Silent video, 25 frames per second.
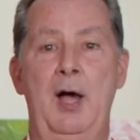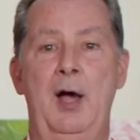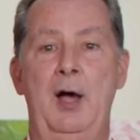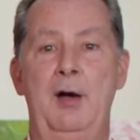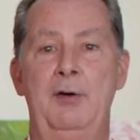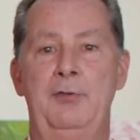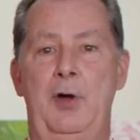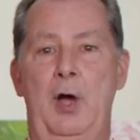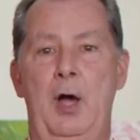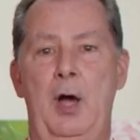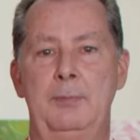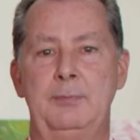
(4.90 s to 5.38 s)

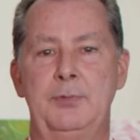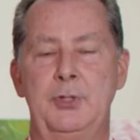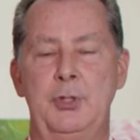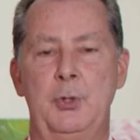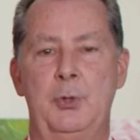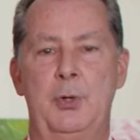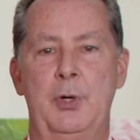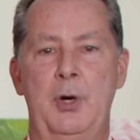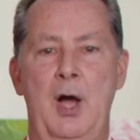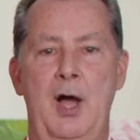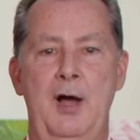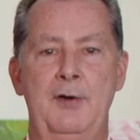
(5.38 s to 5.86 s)
of
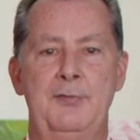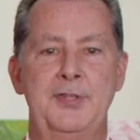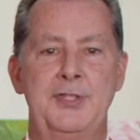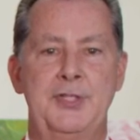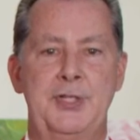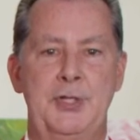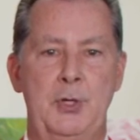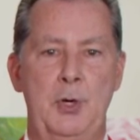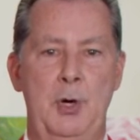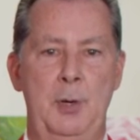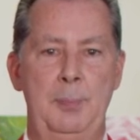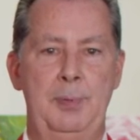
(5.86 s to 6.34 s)
Your Office
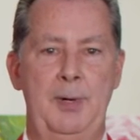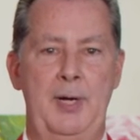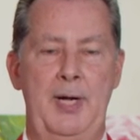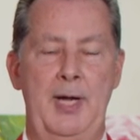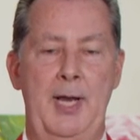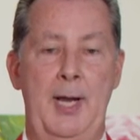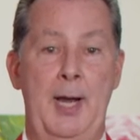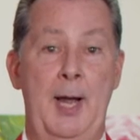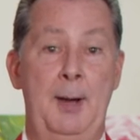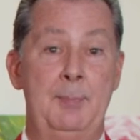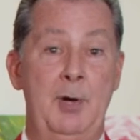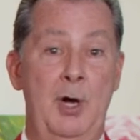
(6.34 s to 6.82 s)

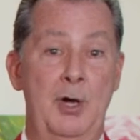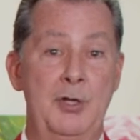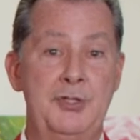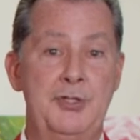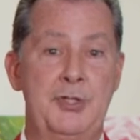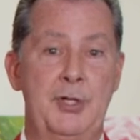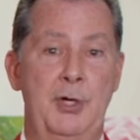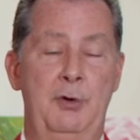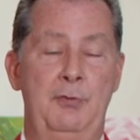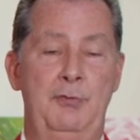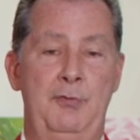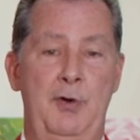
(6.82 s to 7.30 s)
Incorporated. I'm
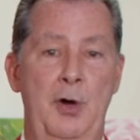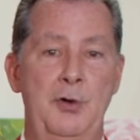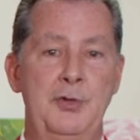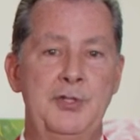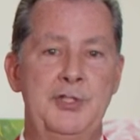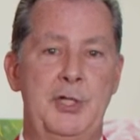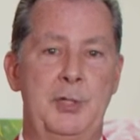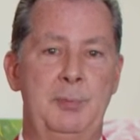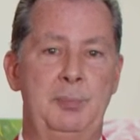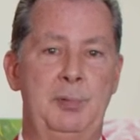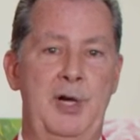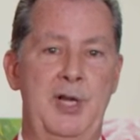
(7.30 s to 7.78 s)
also
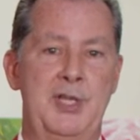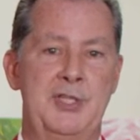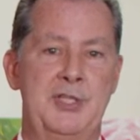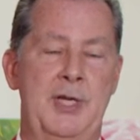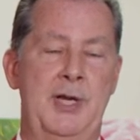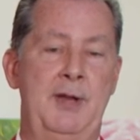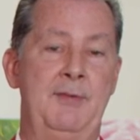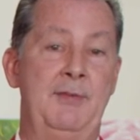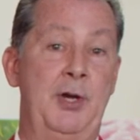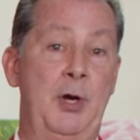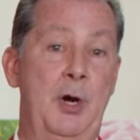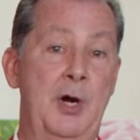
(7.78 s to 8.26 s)
volunteer
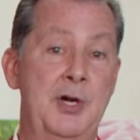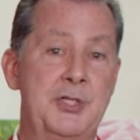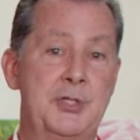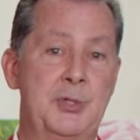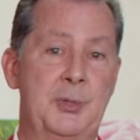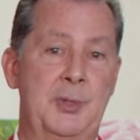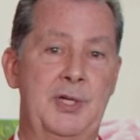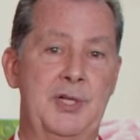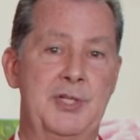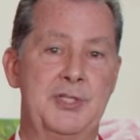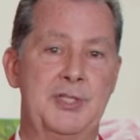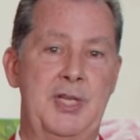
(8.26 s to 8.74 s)
president of an arts
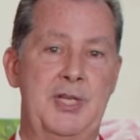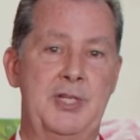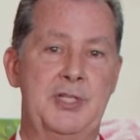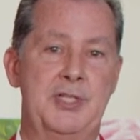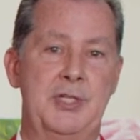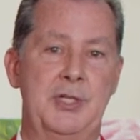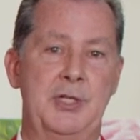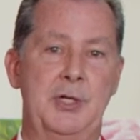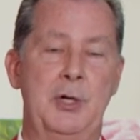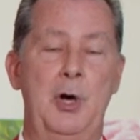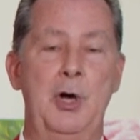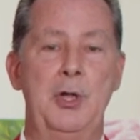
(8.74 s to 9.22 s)

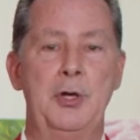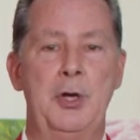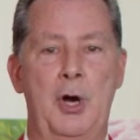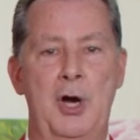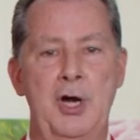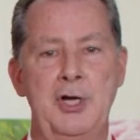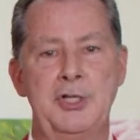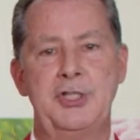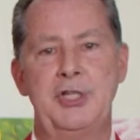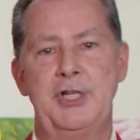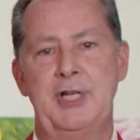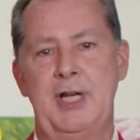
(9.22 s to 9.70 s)
organization called Arts